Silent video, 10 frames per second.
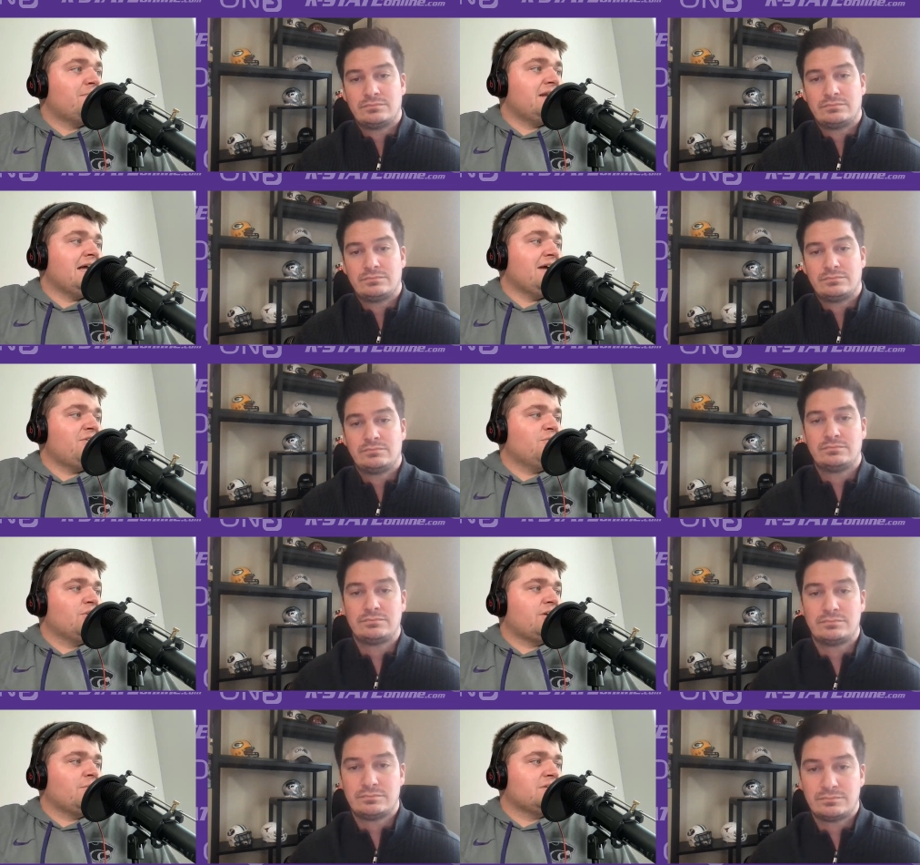Speaker 1: but now you
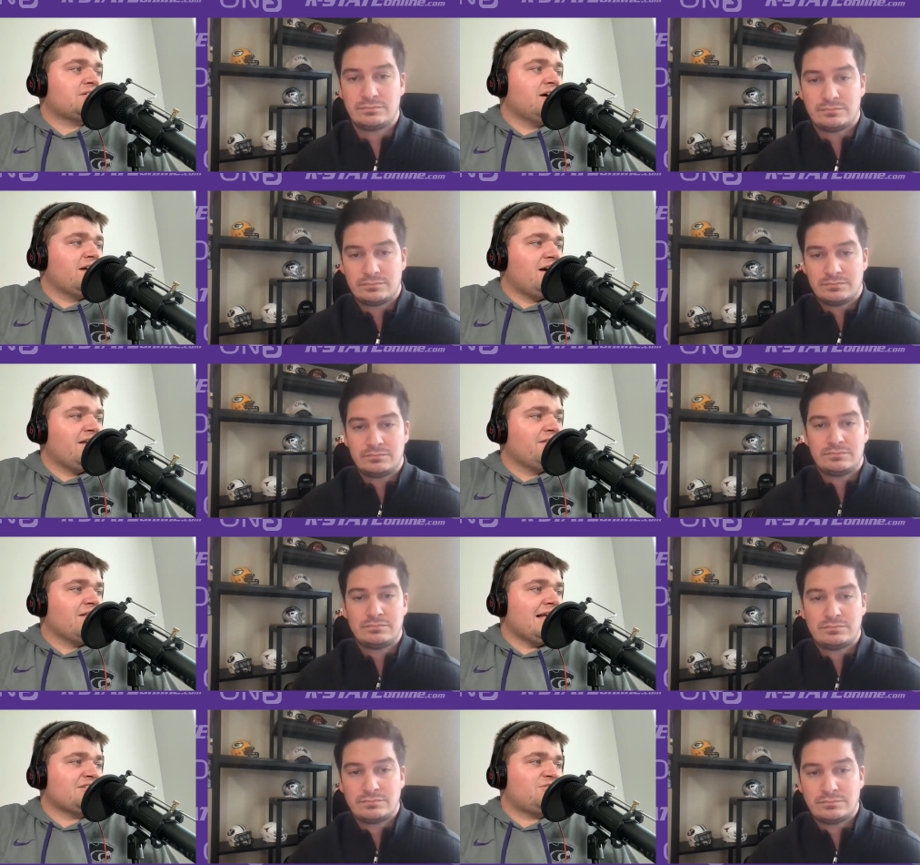look at what's gone on the
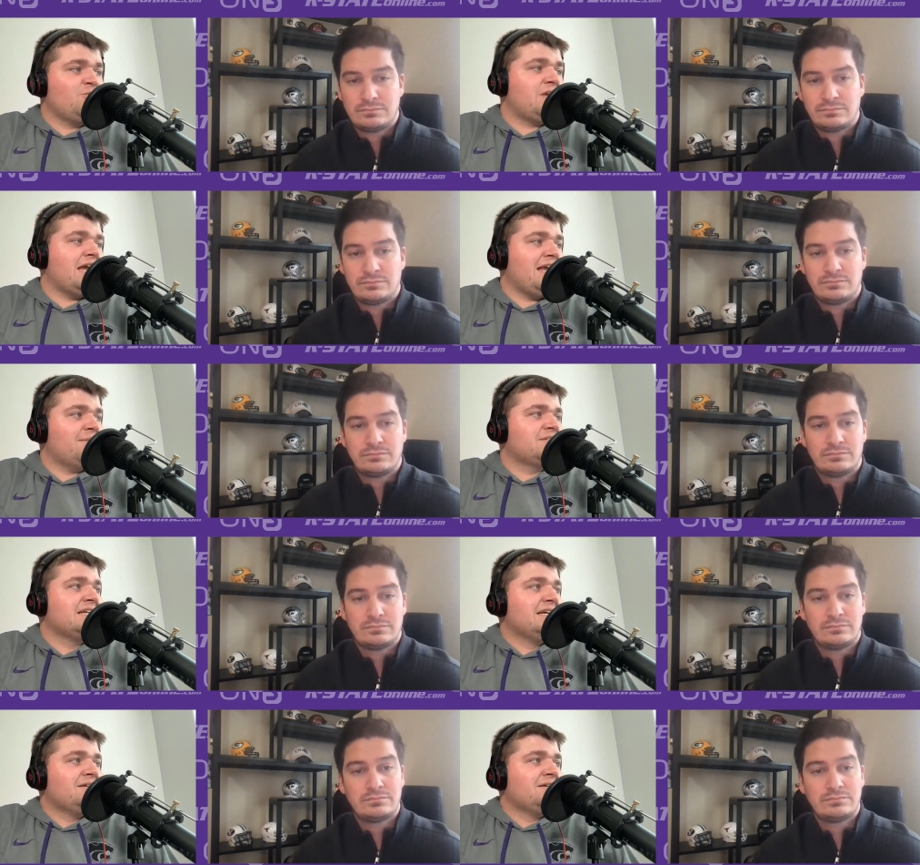last two games.